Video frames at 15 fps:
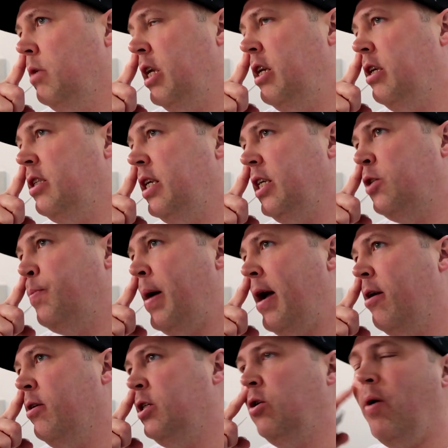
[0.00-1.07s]
It doesn't
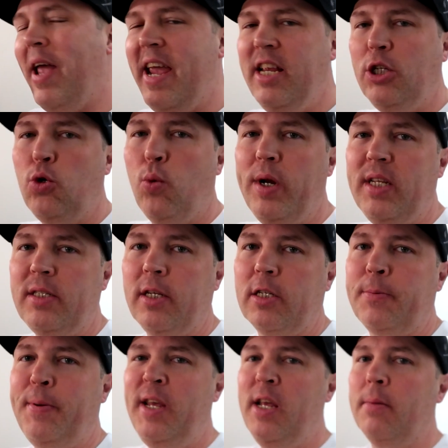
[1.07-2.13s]
expire until
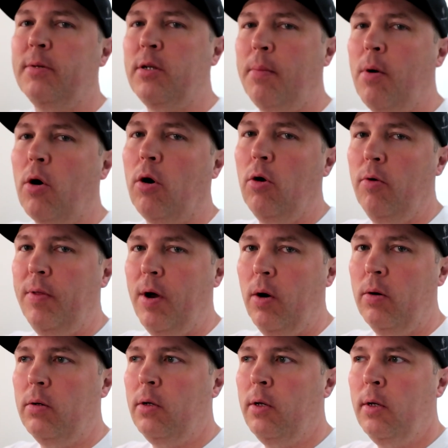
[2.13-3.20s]
8.26 p.m. tomorrow,
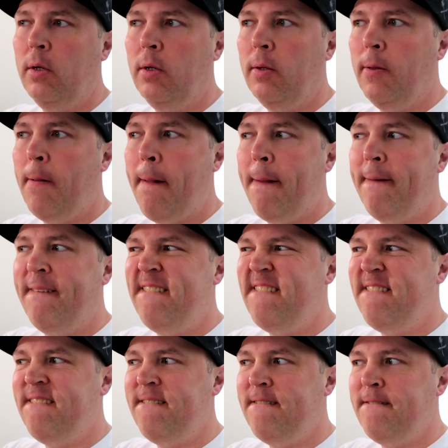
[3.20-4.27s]
though.
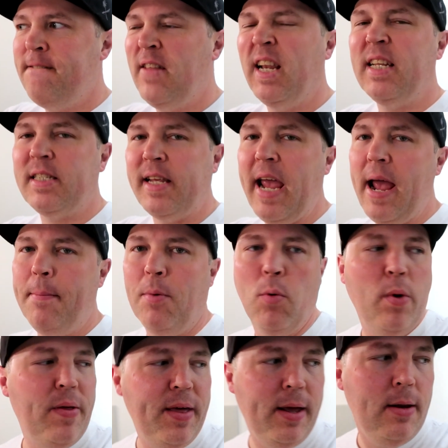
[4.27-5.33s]
Let's gamble
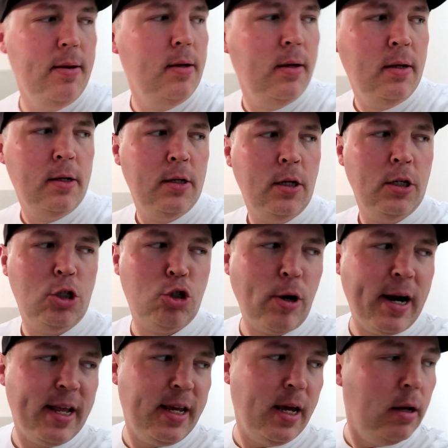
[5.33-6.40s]
with it.
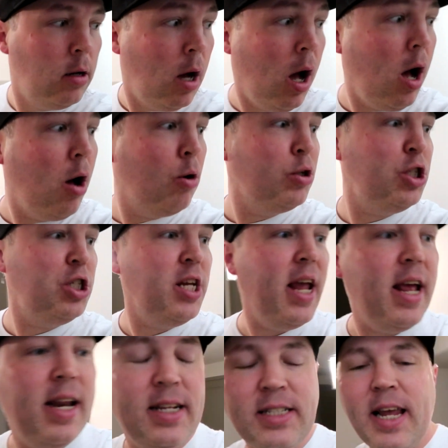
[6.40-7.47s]
Try to get... Oh,
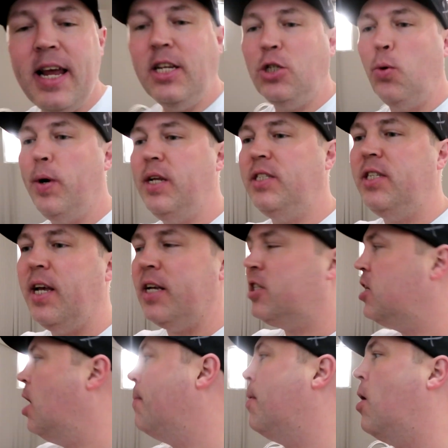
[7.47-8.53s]
shit! It's
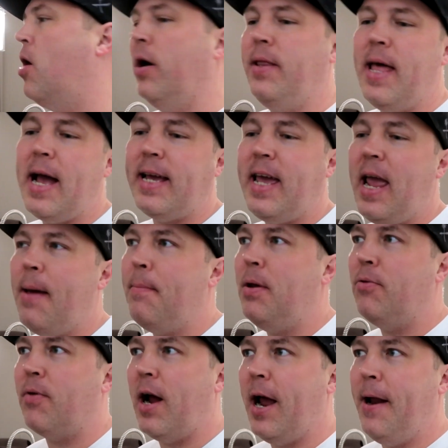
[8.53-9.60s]
8.26! Come on! That can't
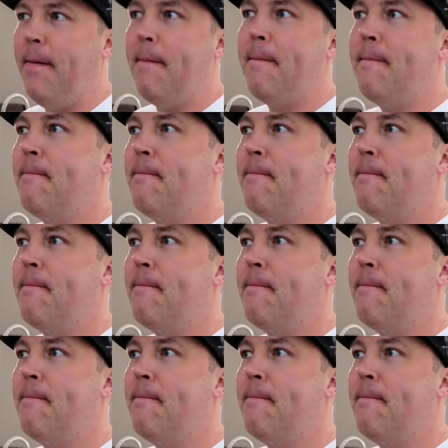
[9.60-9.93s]
be right.